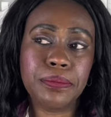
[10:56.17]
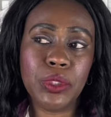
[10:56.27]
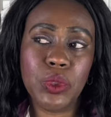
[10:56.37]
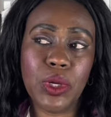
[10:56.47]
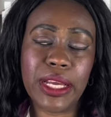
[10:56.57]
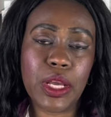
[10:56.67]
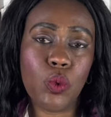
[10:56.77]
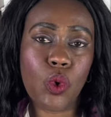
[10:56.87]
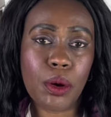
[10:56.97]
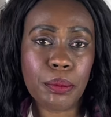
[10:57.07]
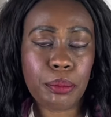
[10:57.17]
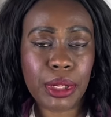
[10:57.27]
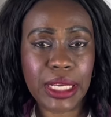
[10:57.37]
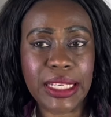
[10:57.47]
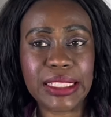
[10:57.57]
you know, like a warm
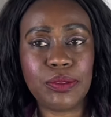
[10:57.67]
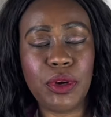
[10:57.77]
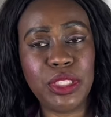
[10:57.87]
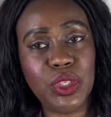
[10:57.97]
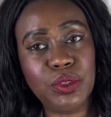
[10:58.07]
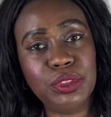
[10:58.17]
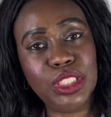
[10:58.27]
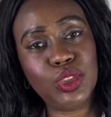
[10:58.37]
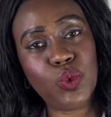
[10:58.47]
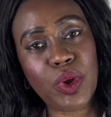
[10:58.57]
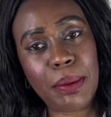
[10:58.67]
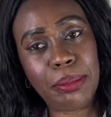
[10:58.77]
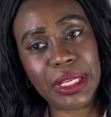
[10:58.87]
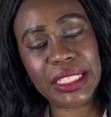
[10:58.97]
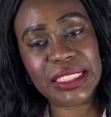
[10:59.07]
place where you don't need to wear
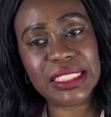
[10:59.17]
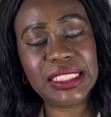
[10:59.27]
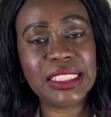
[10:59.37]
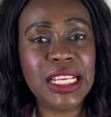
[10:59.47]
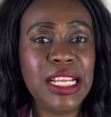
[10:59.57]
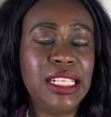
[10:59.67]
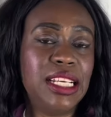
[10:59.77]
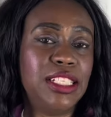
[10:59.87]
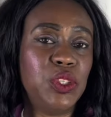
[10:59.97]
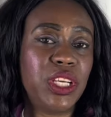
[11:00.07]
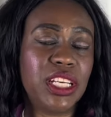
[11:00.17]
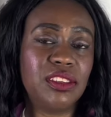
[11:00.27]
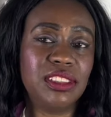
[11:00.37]
blazers, then you can